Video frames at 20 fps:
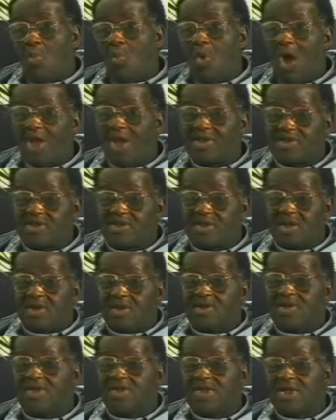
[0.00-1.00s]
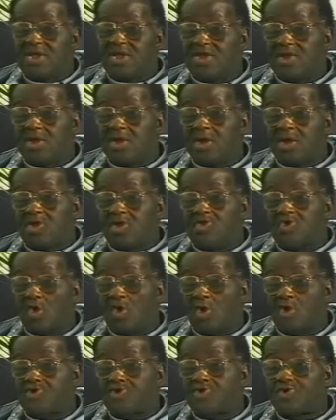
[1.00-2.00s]
What did
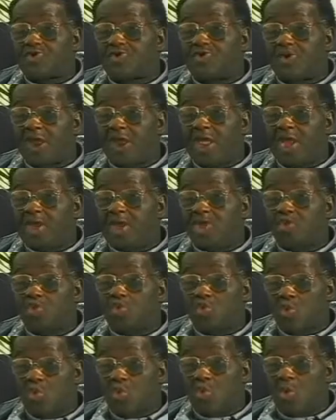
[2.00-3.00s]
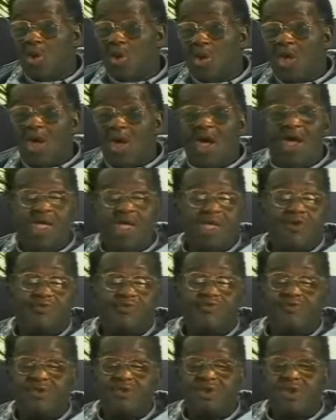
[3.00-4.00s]
George Grey do? I
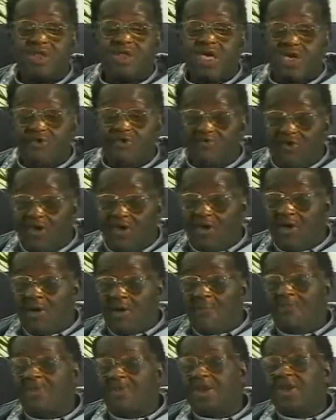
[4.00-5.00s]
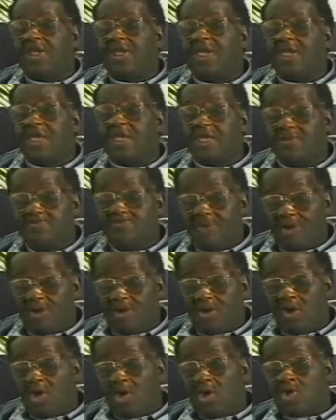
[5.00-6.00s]
have never been
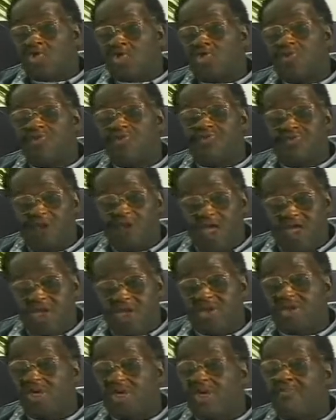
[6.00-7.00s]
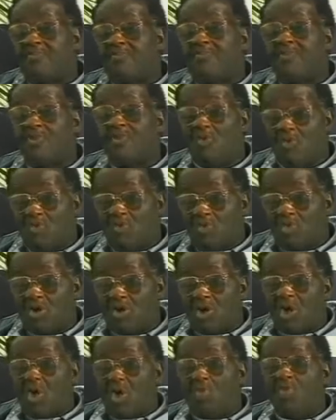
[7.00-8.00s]
able to find a
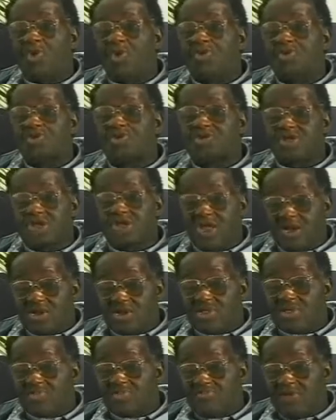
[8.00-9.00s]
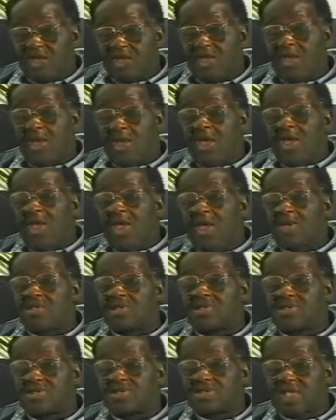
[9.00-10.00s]
book which tells me
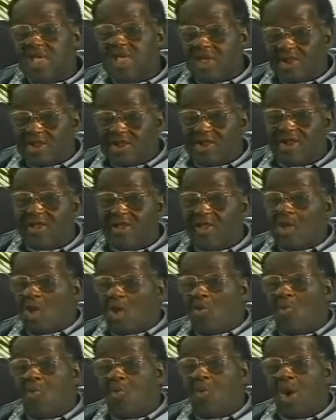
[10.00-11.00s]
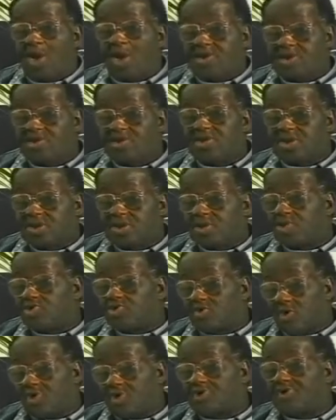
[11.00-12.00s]
exactly what did
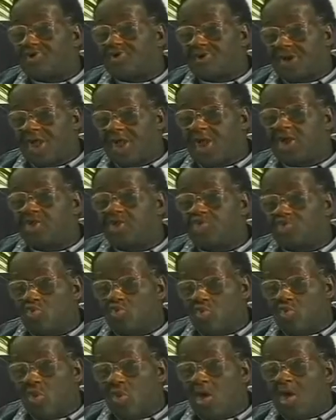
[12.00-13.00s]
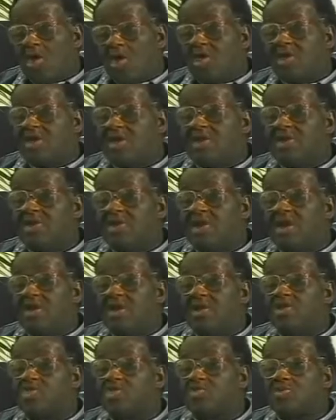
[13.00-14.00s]
George Grey do in
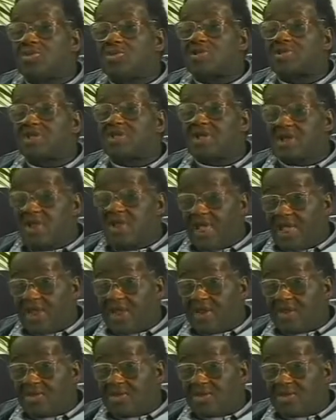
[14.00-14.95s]
New Zealand